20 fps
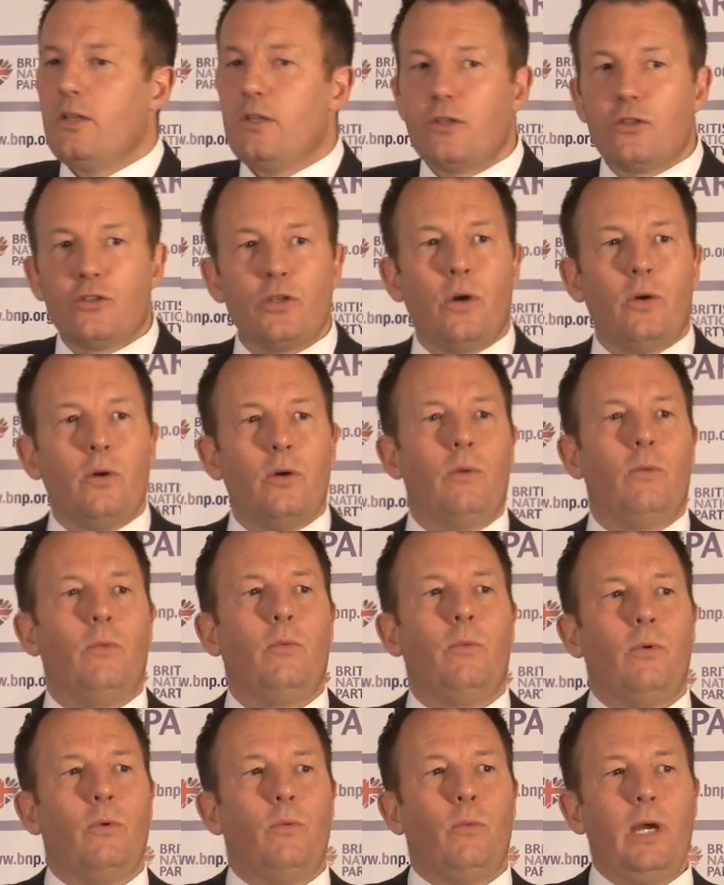So
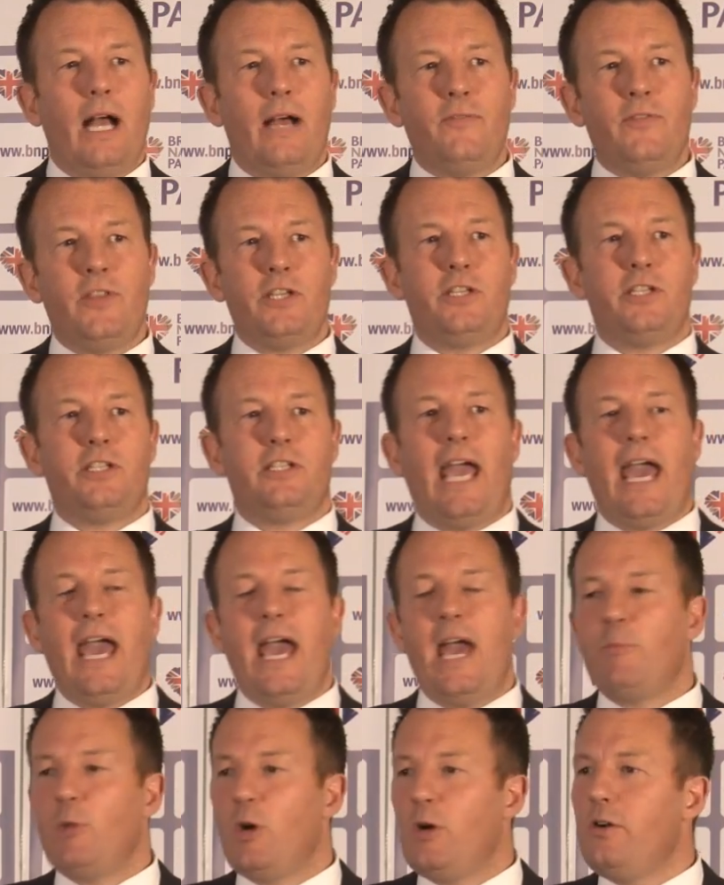we have the
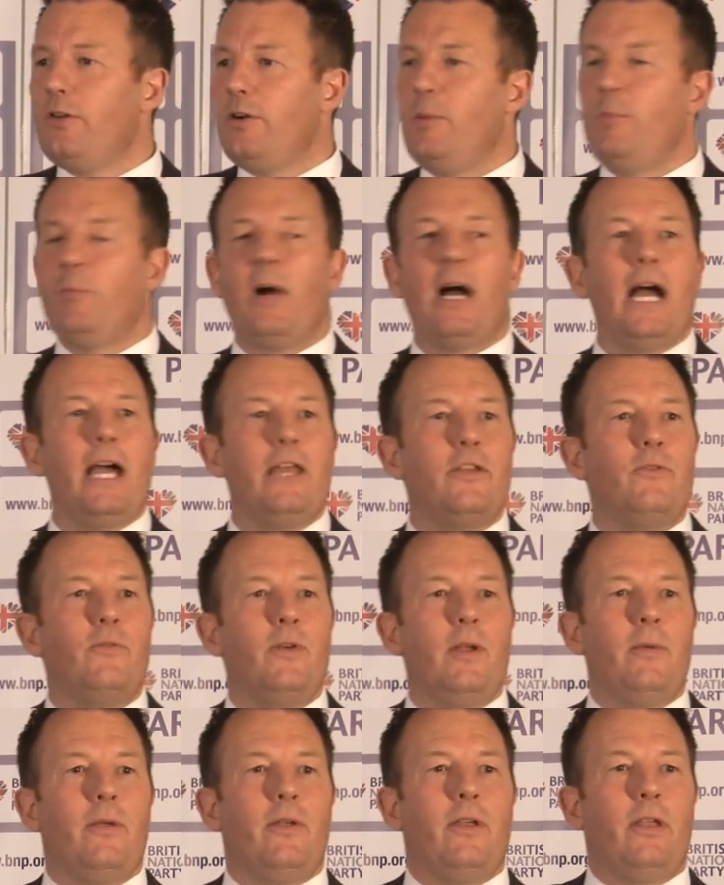scaremongering by the
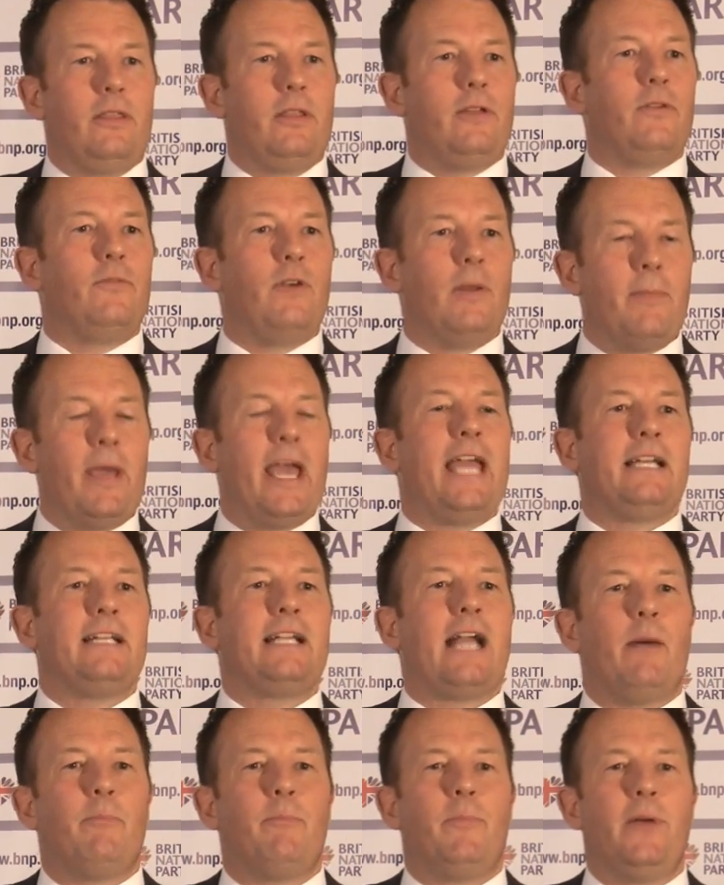Remain
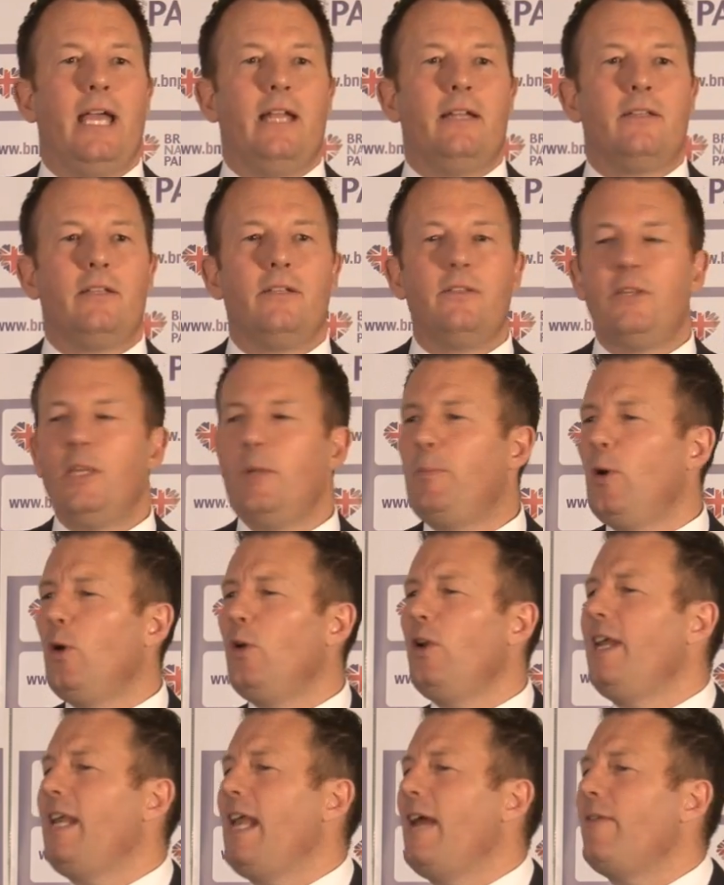campaign. They're
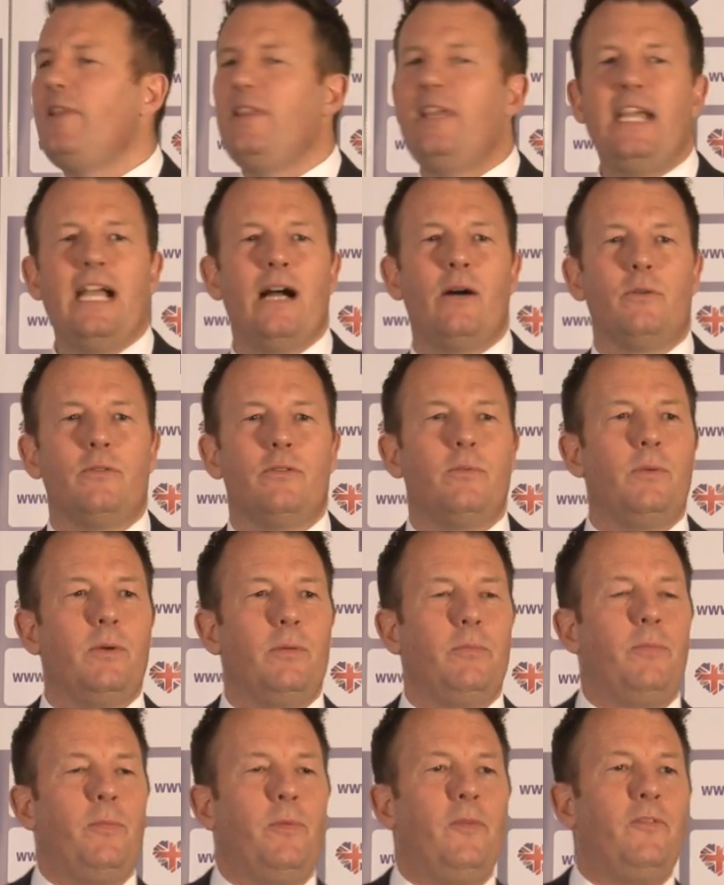pulling everything out.
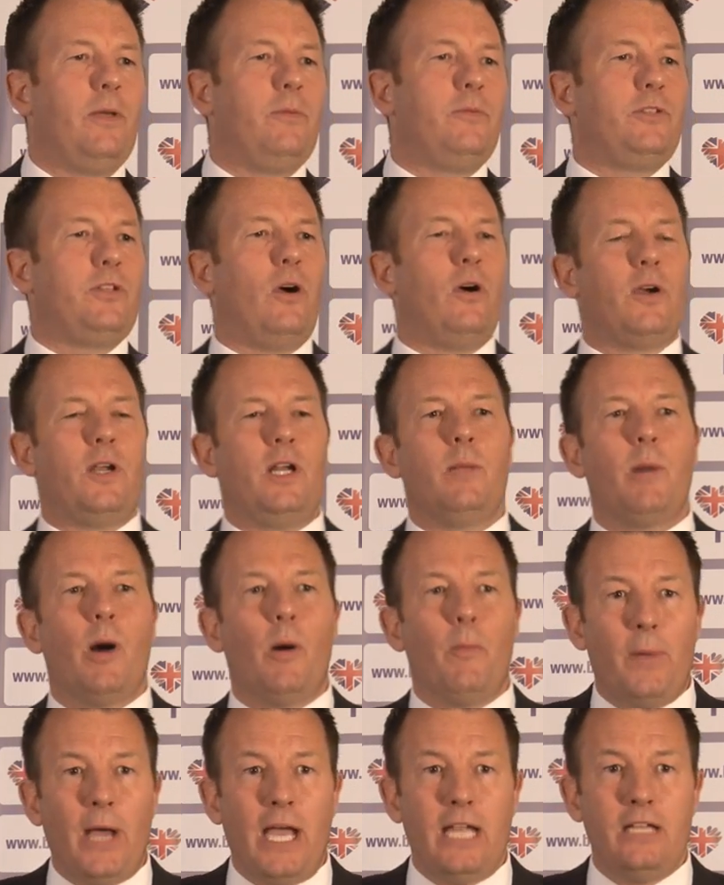They're talking
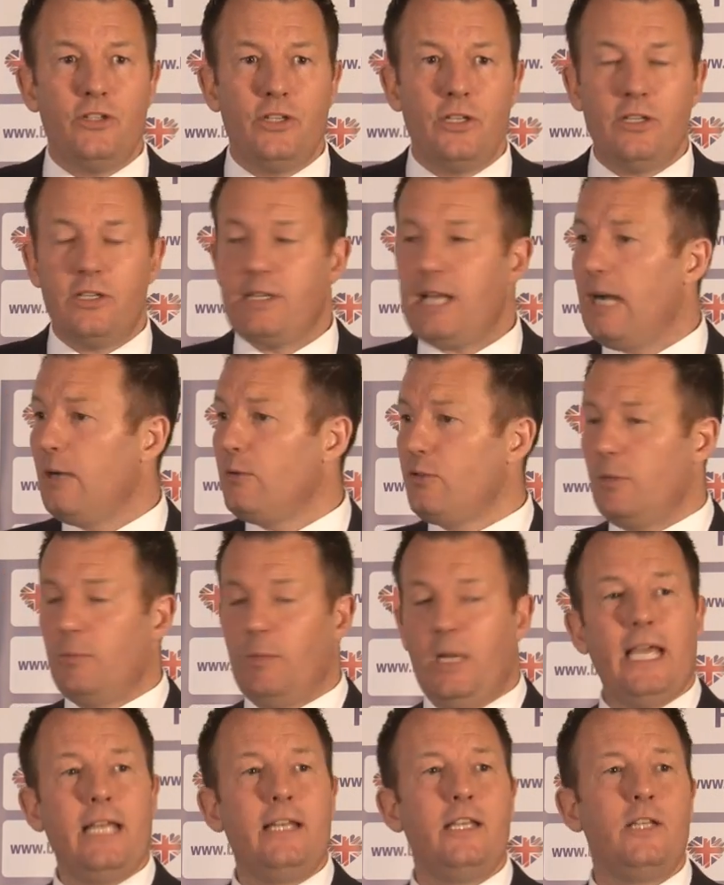about pensions now. Some
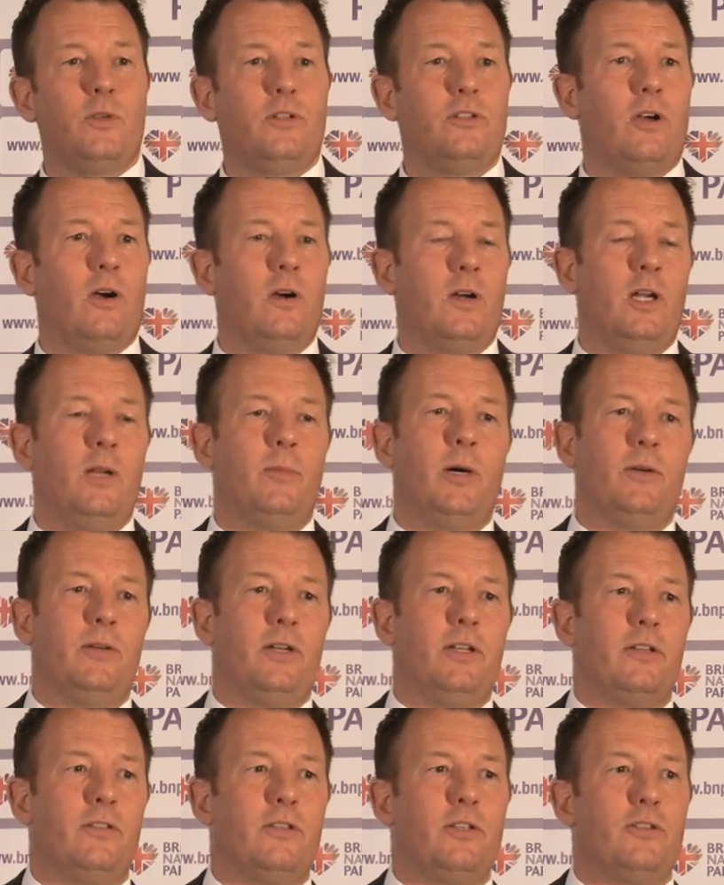ladies were talking about
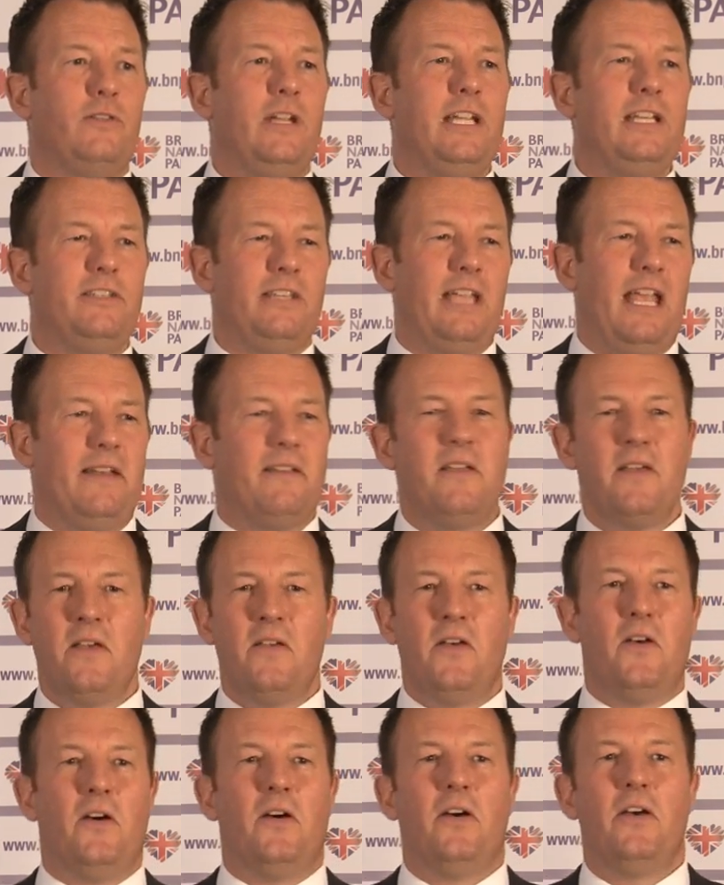it on the street saying, they're